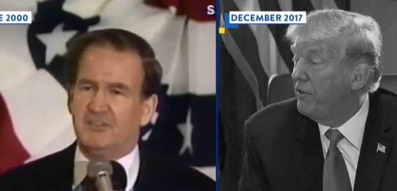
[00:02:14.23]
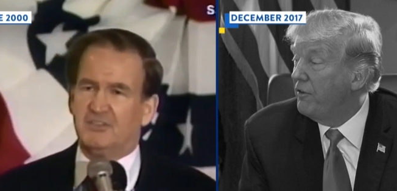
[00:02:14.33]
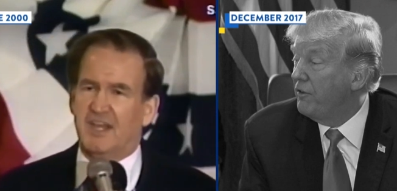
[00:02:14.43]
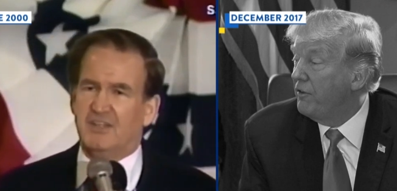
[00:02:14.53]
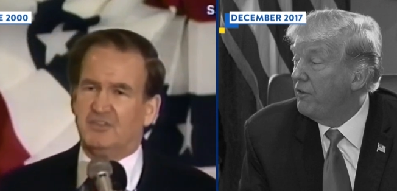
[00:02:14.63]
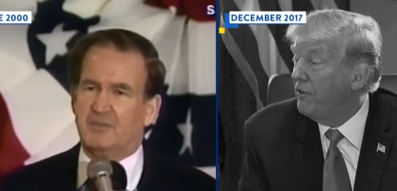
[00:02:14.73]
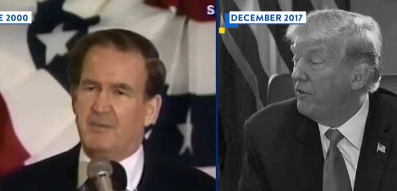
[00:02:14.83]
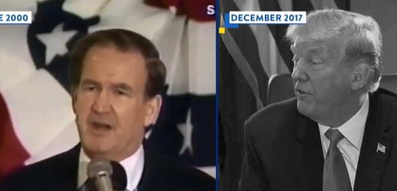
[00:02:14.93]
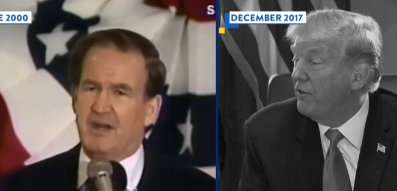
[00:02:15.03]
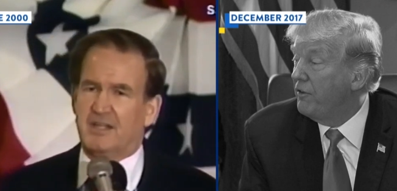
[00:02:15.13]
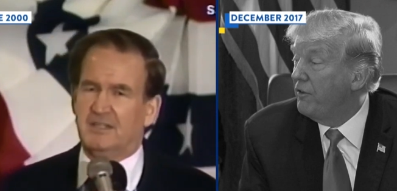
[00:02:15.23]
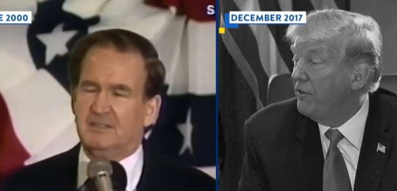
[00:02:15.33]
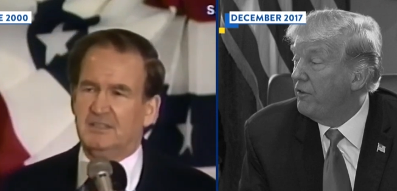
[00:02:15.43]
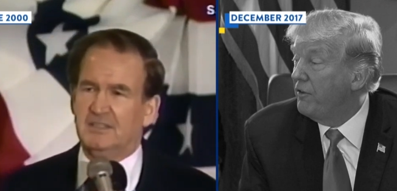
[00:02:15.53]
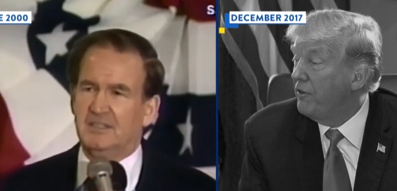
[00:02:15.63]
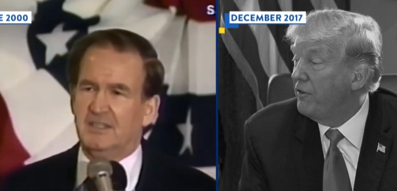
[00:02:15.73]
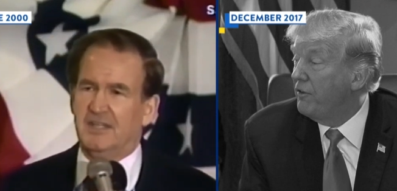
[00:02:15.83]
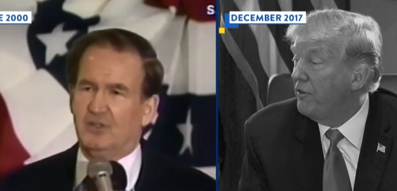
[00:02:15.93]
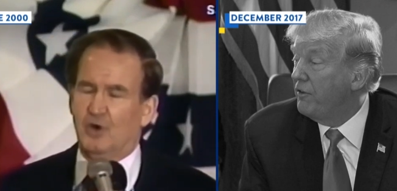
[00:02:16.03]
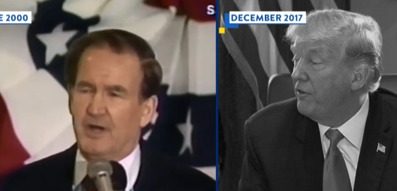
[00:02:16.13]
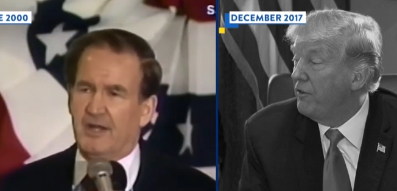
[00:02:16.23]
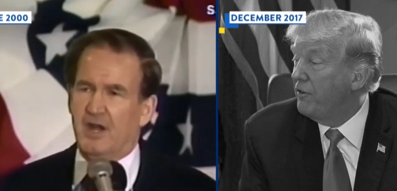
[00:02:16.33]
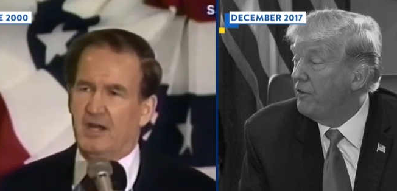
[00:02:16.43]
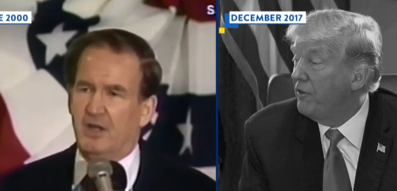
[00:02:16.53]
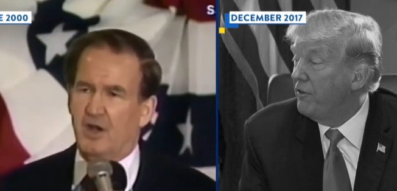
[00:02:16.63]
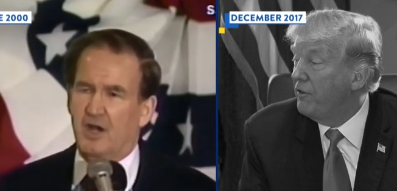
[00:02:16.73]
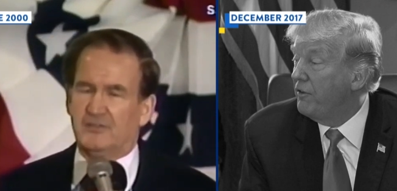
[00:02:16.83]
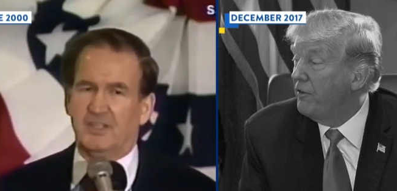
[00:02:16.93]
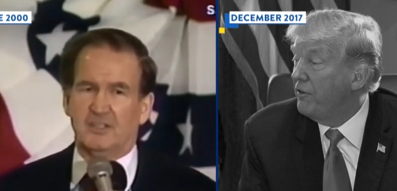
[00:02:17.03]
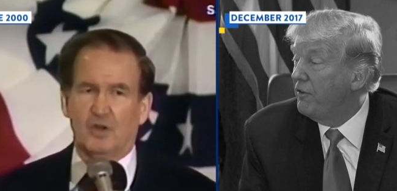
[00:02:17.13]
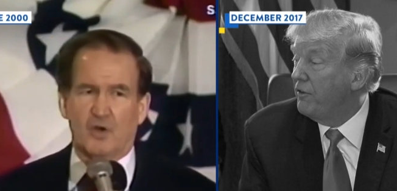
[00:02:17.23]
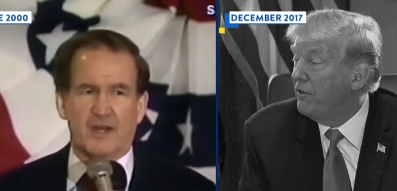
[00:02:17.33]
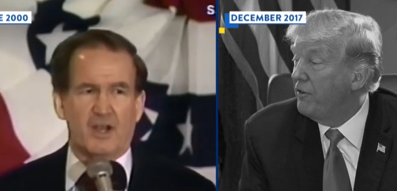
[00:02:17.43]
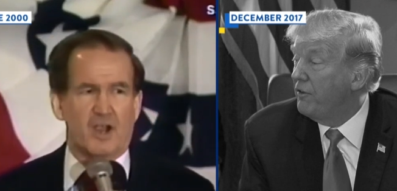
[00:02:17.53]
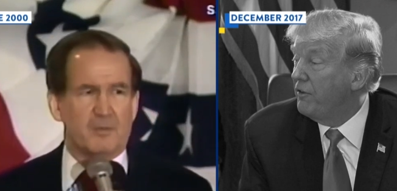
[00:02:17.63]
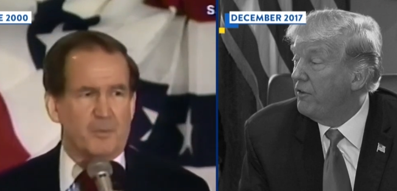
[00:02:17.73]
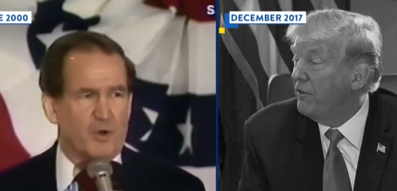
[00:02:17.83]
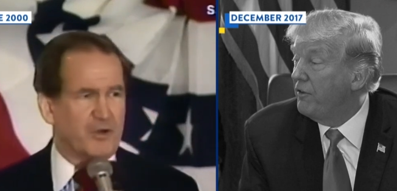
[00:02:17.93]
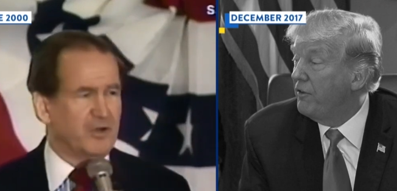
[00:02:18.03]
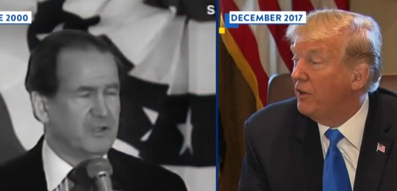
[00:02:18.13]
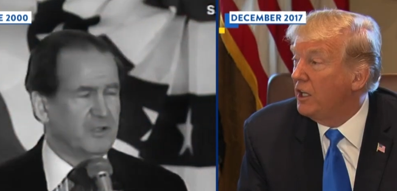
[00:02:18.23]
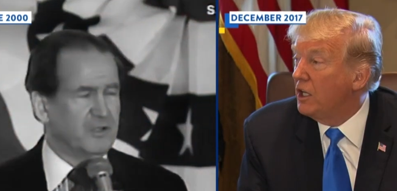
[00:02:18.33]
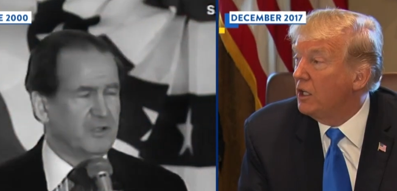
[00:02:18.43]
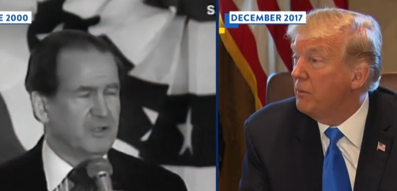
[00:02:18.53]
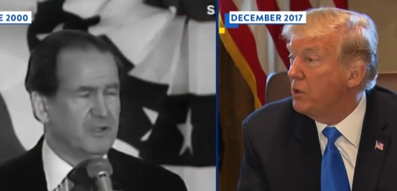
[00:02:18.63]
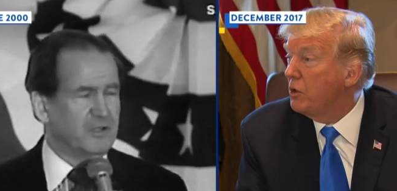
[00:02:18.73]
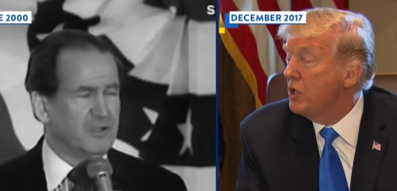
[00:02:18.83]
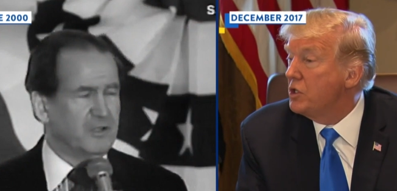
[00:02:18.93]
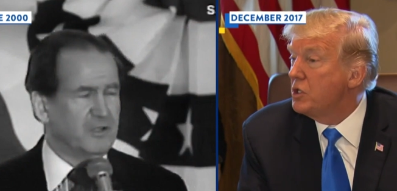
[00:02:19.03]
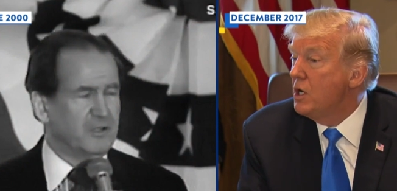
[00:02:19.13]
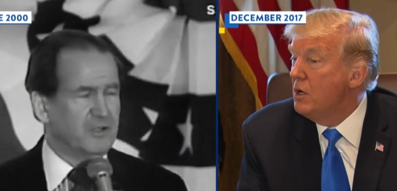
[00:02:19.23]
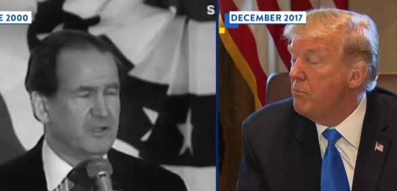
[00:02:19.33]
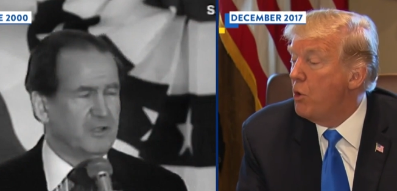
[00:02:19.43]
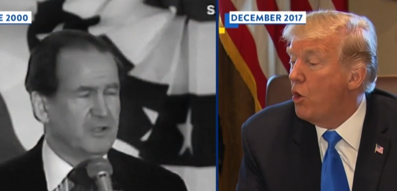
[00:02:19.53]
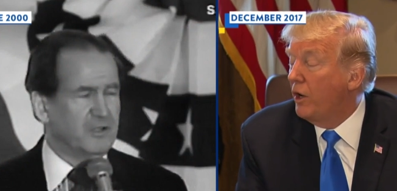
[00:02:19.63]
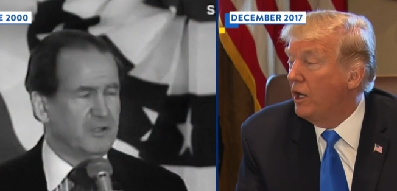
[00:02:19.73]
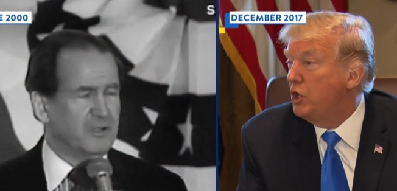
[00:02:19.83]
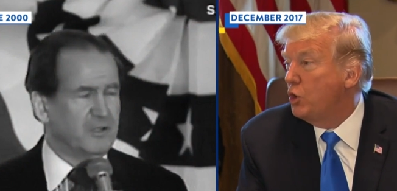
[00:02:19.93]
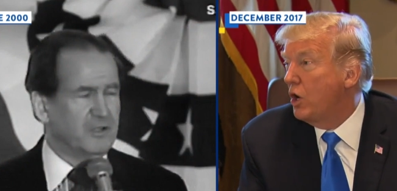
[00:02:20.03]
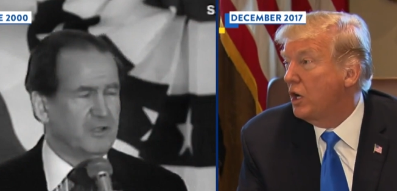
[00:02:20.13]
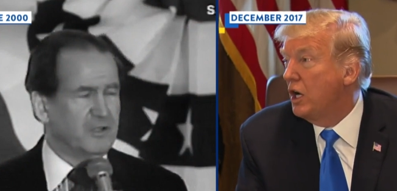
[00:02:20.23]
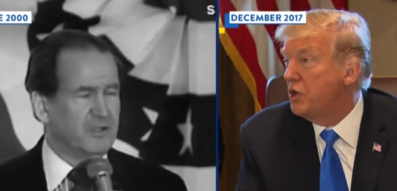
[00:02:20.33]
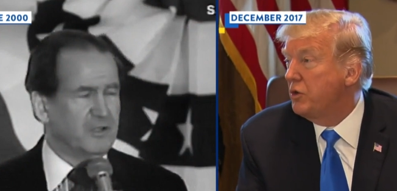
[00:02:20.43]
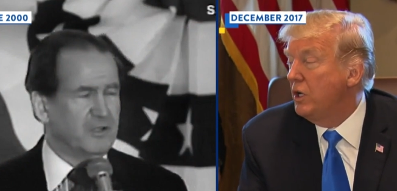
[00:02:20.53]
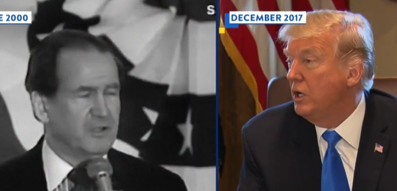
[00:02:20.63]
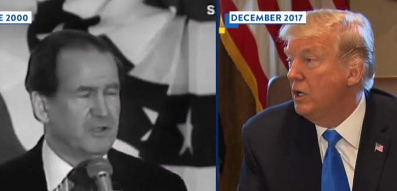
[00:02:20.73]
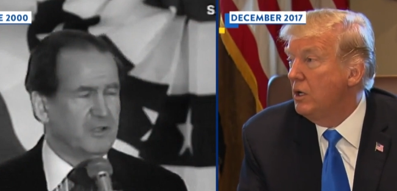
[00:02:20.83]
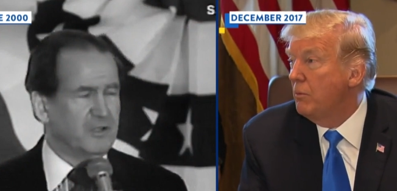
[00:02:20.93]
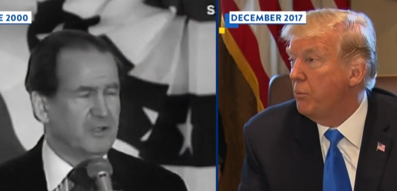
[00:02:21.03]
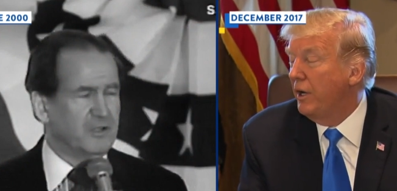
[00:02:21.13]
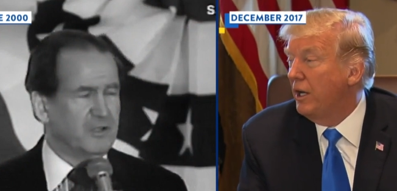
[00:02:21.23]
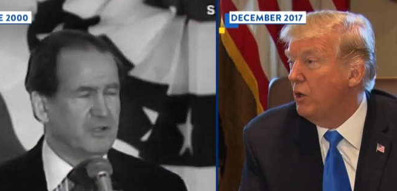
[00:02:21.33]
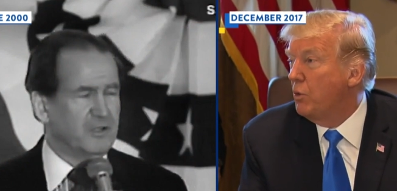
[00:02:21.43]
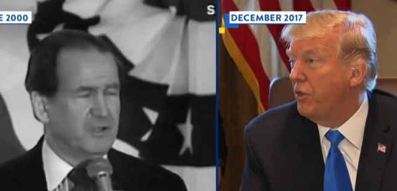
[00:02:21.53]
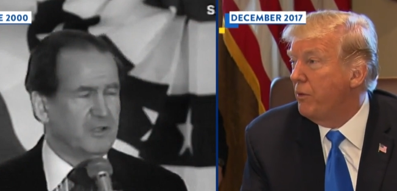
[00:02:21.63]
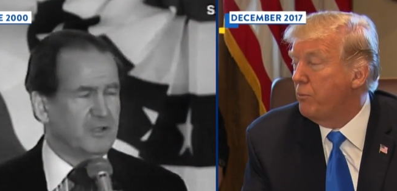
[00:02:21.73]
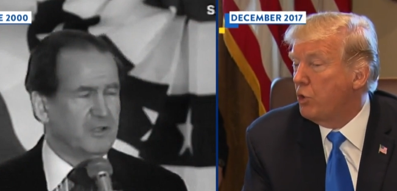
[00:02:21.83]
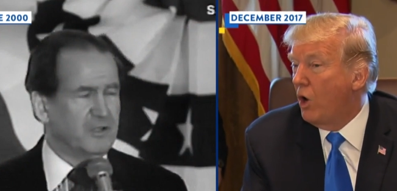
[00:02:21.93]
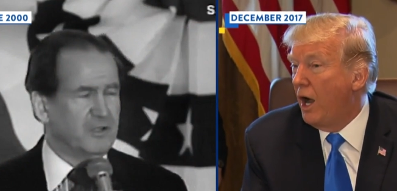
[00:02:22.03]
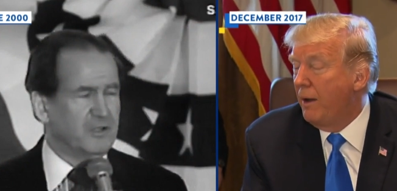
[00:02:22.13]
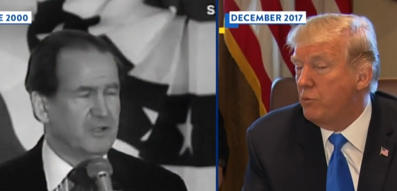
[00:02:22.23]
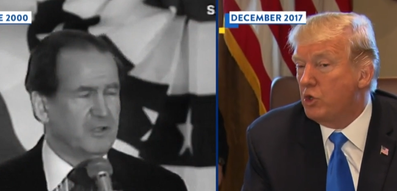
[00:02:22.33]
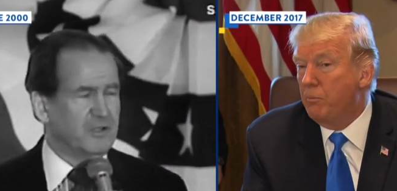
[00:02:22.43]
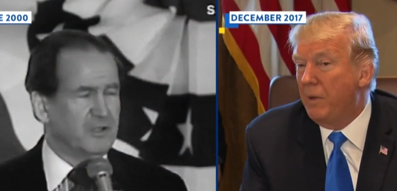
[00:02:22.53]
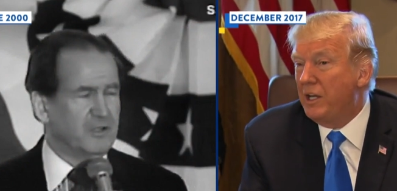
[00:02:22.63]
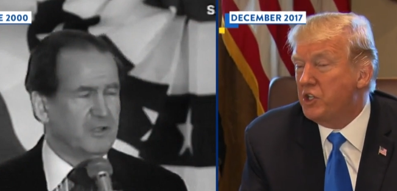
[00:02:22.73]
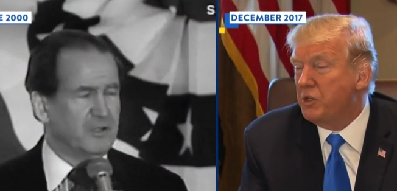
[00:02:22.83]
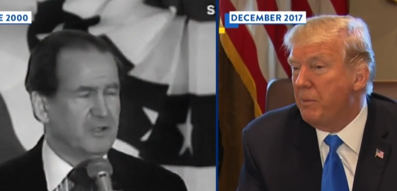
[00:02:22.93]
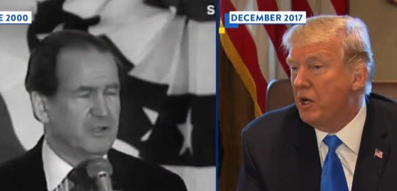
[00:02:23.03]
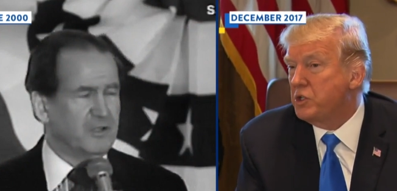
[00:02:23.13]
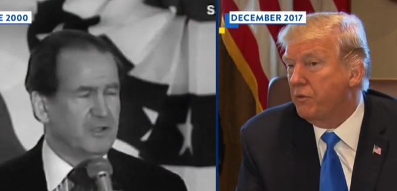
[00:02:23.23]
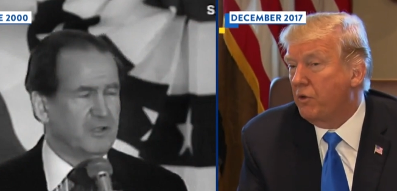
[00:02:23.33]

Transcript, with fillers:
Speaker 1: States of America, ignoring our laws, ignoring our border. Illegal immigrants pouring
Speaker 2: into our country, bringing with them crime, tremendous amounts of